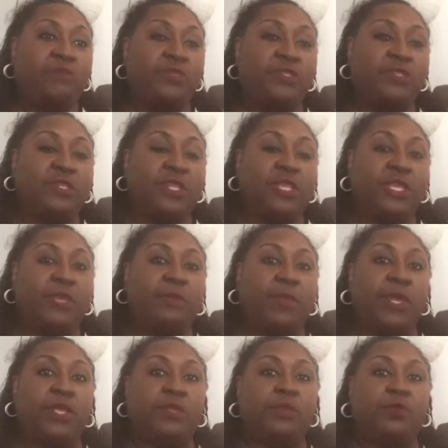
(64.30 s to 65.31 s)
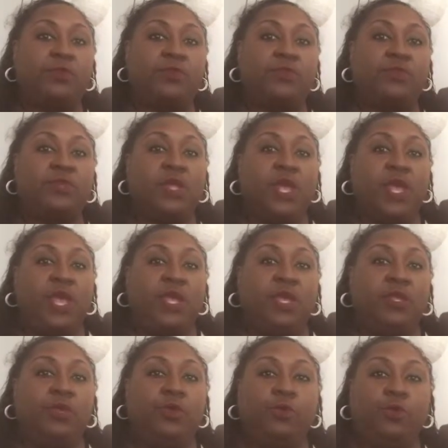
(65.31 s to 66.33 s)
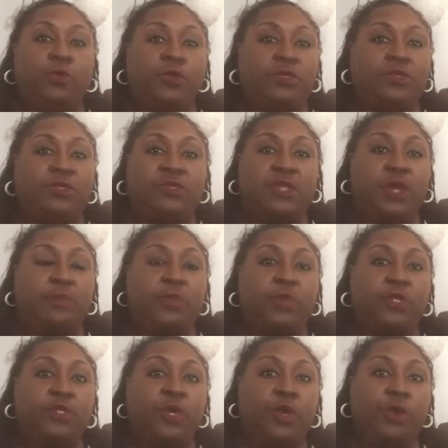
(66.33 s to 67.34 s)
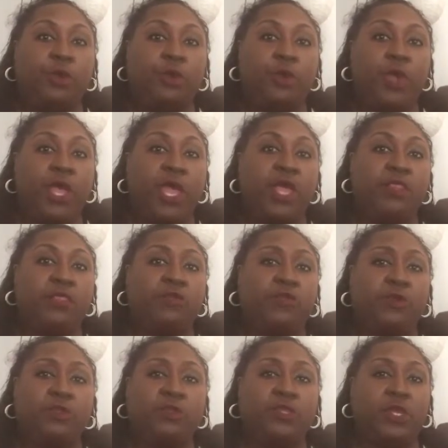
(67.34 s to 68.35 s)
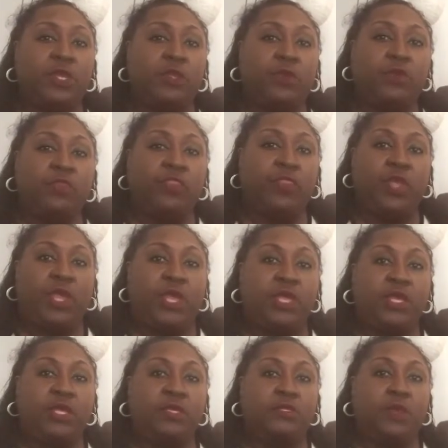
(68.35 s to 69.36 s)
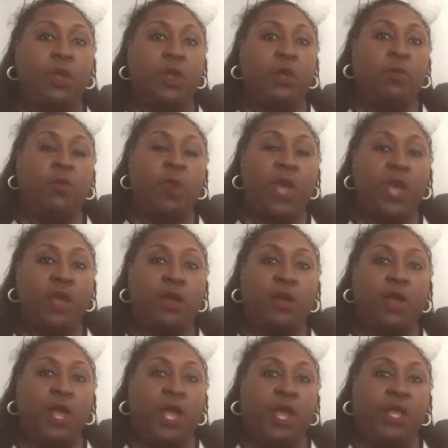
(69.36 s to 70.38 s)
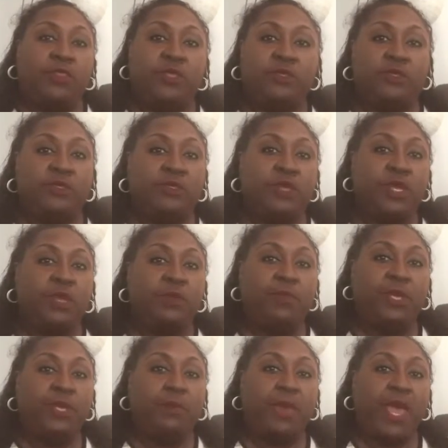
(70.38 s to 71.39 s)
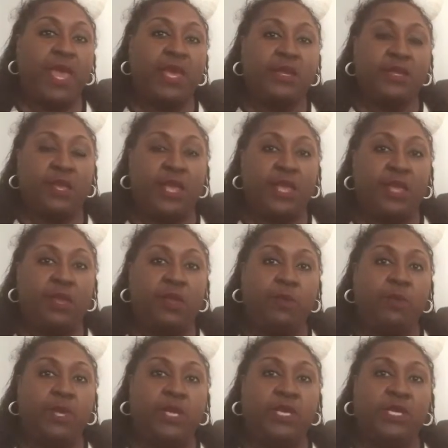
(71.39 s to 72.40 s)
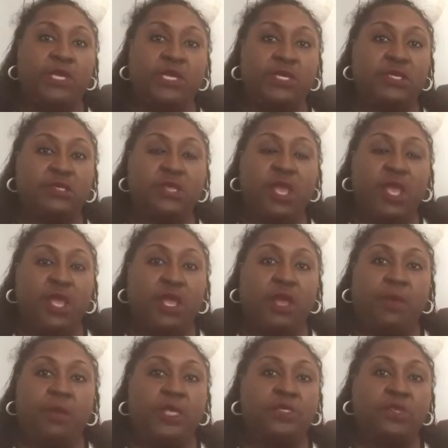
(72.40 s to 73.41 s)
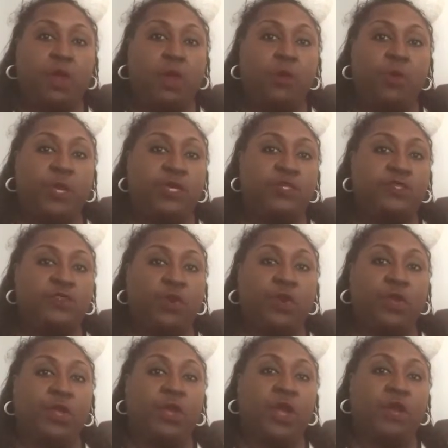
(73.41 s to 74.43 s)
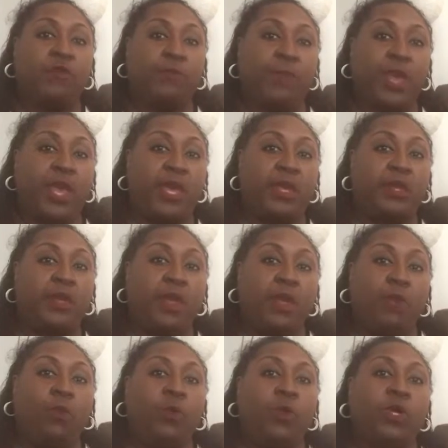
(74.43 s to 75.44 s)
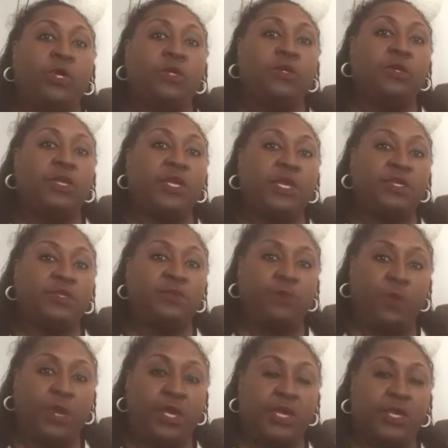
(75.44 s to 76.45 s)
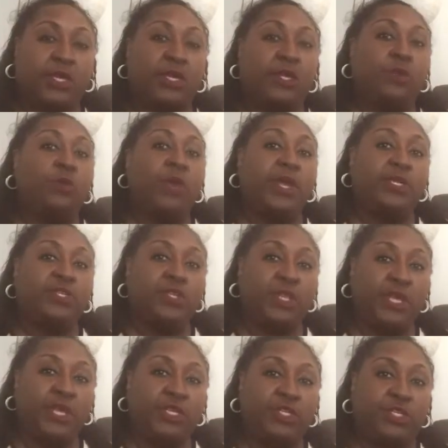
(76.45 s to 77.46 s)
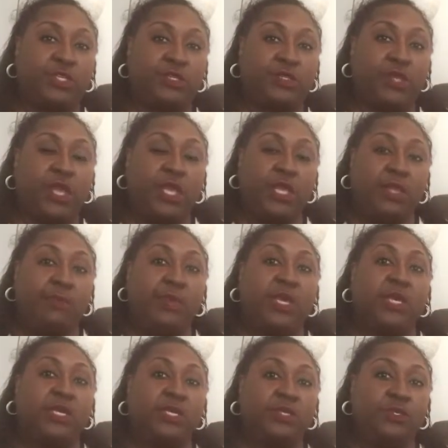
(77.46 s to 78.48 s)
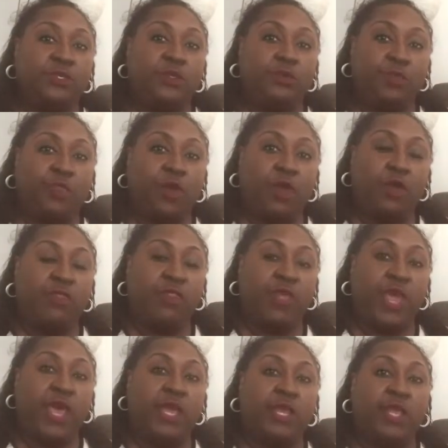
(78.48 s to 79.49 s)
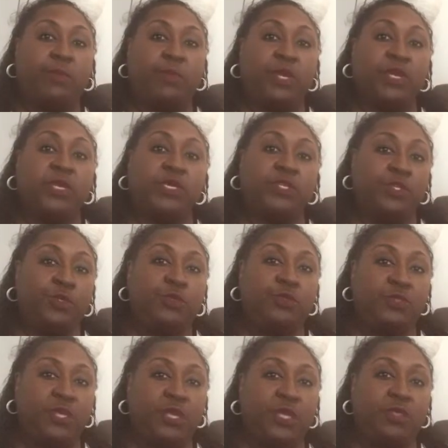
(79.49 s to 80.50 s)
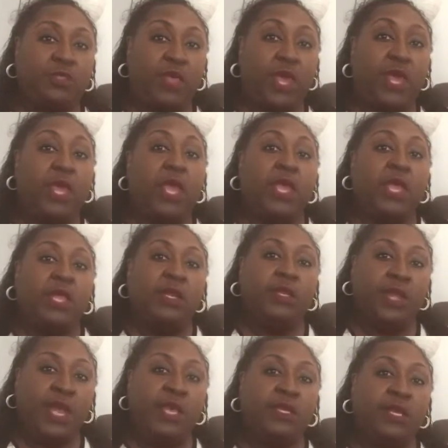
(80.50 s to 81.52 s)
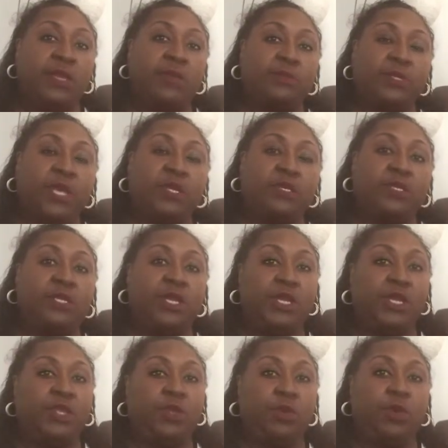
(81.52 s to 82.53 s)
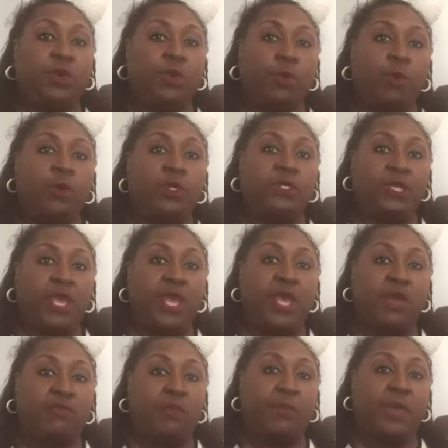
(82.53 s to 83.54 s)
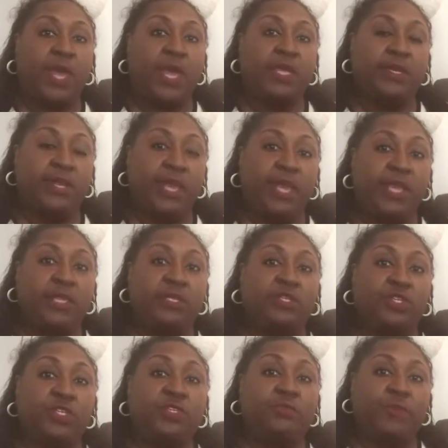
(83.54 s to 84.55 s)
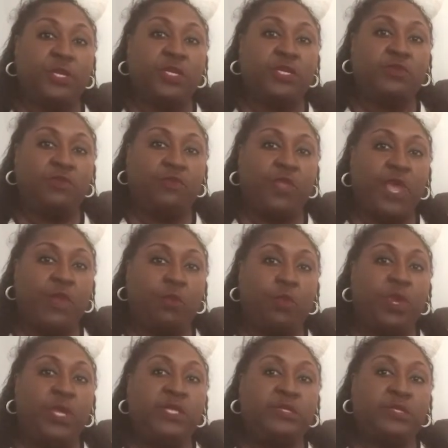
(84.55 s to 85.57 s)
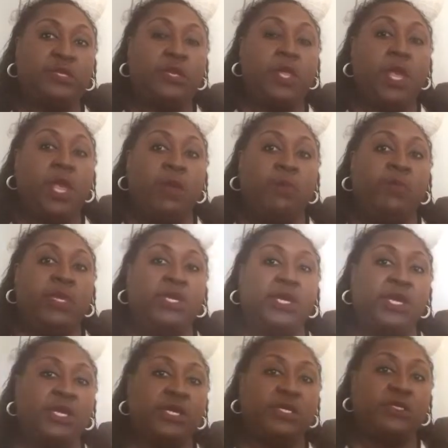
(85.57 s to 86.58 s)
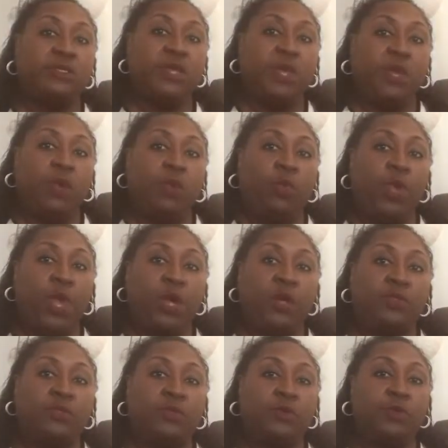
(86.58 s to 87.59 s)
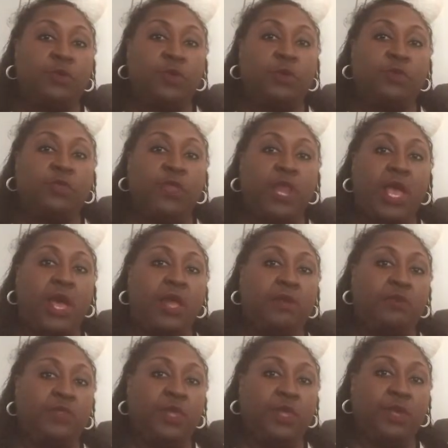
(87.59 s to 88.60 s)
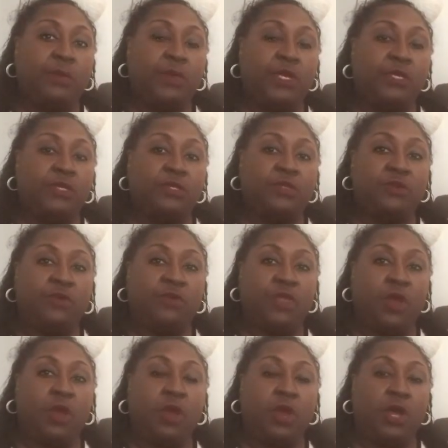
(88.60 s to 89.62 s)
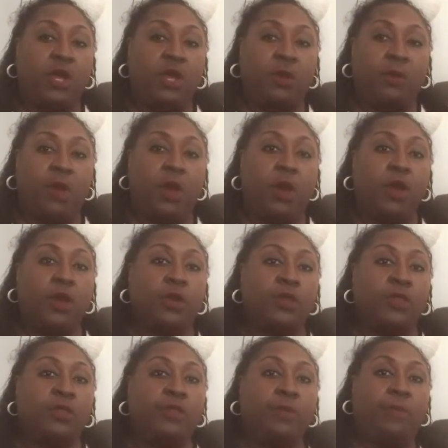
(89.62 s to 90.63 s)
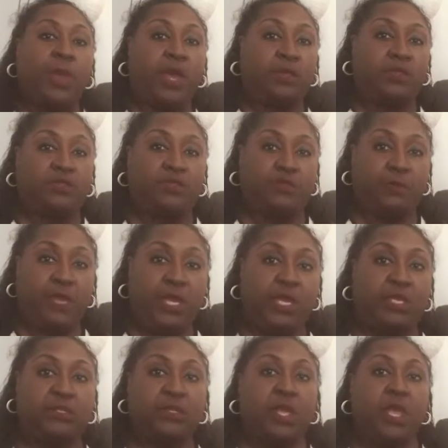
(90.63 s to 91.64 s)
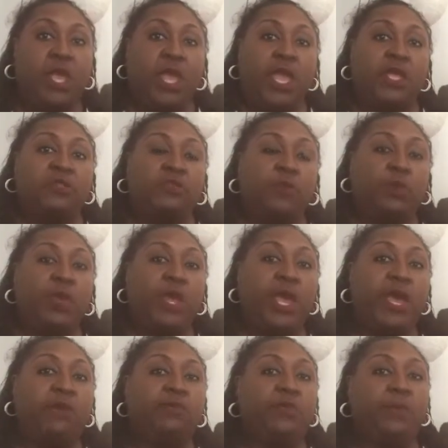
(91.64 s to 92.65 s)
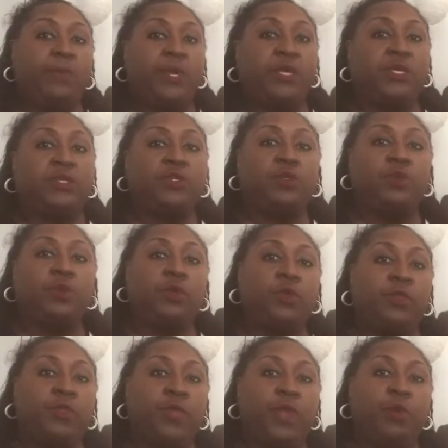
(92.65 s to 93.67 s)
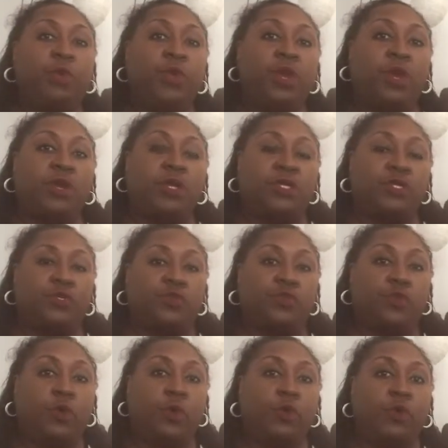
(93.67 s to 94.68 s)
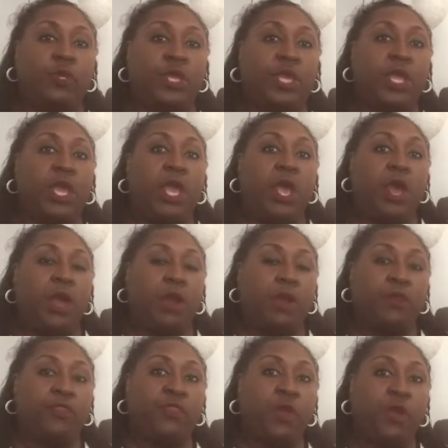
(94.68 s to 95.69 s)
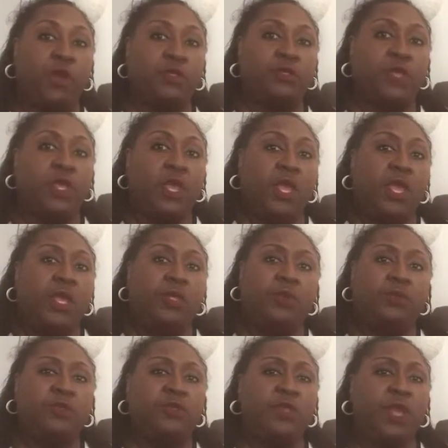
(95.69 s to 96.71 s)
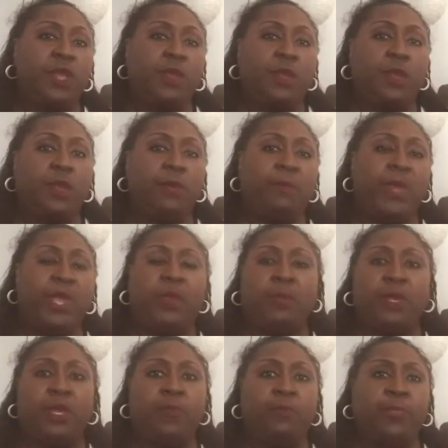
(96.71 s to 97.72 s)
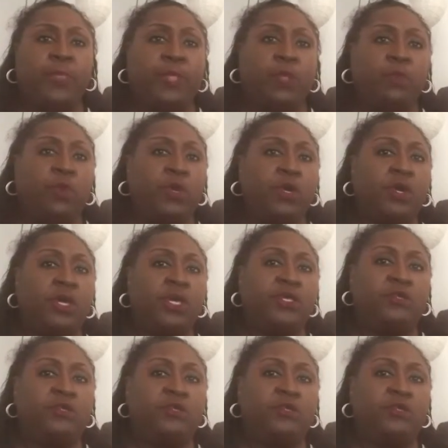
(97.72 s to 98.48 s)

asleep and you stump your toe, and the first thing you think is, wow, this is going to be a bad day because it's already starting off bad. Well, guess what? Congratulations. Because you thought that and because you said that, 9 times out of 10, you are going to have a bad day just because of that reason. Because we also know that out of the abundance of the heart, the mouth speaks. And so we have to make sure that we are controlling our thoughts. And you say maybe, well,